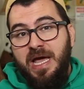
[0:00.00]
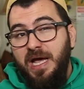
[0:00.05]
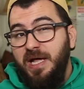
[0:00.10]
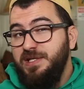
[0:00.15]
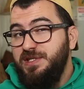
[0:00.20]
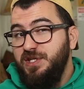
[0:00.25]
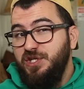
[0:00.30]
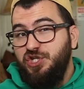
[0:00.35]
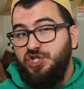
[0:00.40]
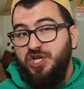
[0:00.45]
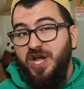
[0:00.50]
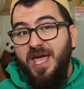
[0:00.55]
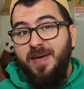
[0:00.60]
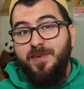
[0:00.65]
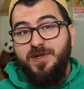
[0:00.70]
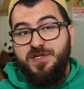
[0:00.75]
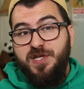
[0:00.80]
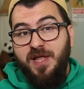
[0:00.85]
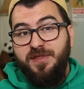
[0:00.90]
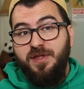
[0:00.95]
It's a
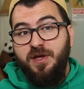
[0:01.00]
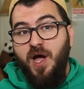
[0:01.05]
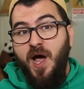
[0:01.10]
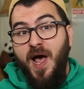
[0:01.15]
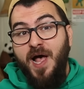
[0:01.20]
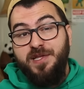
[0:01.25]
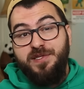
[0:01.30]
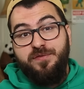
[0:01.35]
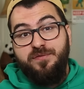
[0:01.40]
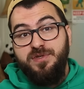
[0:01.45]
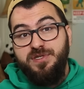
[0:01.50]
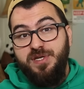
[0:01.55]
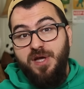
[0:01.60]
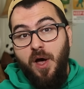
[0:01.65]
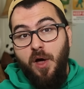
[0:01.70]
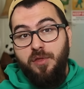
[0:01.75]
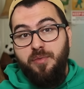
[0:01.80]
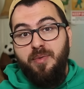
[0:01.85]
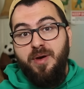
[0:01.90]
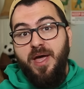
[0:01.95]
shame it's at the cost of his
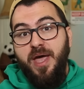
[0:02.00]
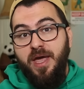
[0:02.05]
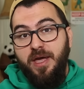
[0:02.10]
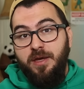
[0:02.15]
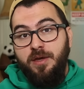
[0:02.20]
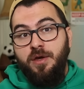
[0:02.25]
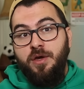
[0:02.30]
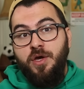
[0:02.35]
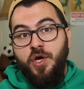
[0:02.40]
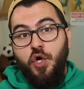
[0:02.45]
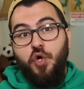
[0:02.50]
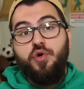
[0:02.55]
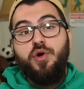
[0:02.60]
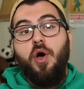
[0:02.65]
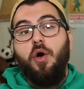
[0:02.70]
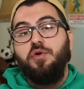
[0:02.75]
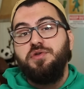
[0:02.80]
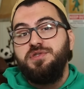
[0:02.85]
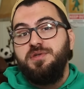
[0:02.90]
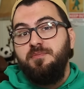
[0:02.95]
health, but hey, who
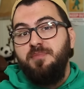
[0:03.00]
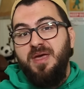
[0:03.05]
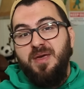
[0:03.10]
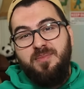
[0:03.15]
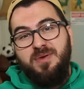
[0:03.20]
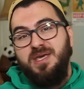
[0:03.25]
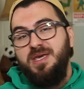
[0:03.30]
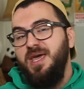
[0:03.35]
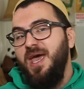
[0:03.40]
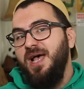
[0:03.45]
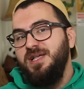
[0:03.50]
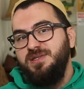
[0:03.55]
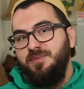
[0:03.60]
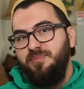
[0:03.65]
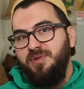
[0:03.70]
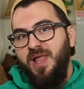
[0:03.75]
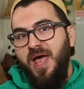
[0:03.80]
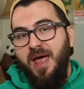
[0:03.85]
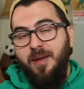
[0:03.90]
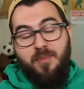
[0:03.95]
knows? Maybe he has a
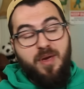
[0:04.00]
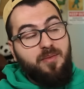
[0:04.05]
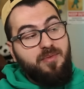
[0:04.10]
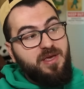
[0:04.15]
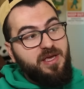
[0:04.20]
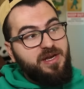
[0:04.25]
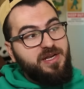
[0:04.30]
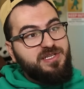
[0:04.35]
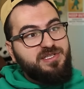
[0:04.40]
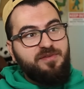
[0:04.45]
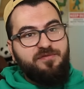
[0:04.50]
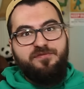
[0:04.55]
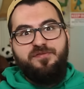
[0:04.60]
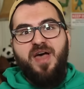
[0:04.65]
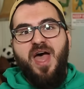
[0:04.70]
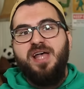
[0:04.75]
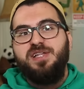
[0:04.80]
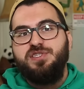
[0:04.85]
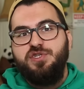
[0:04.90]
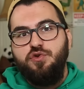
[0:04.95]
plan. Maybe it is a
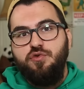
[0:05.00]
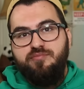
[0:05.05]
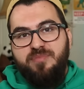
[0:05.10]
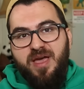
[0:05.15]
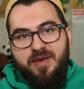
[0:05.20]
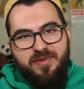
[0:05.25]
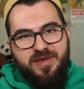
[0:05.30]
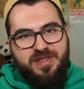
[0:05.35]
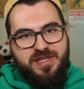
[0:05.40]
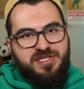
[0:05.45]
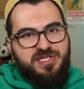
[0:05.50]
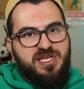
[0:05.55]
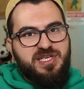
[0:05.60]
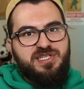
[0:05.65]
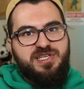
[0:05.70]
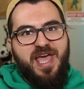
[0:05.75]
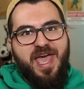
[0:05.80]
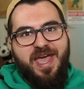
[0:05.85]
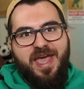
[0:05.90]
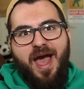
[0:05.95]
fat suit. Maybe this
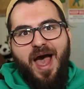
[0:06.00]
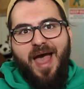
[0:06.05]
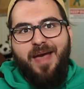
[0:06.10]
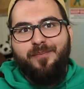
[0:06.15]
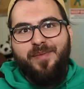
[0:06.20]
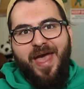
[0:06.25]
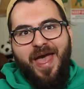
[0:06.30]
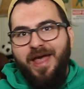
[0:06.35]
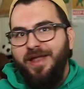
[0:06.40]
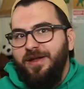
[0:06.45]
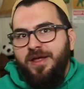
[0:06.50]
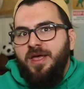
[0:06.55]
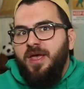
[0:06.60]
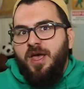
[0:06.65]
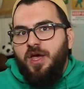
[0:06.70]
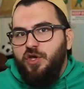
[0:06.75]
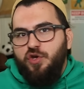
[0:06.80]
is AI, man.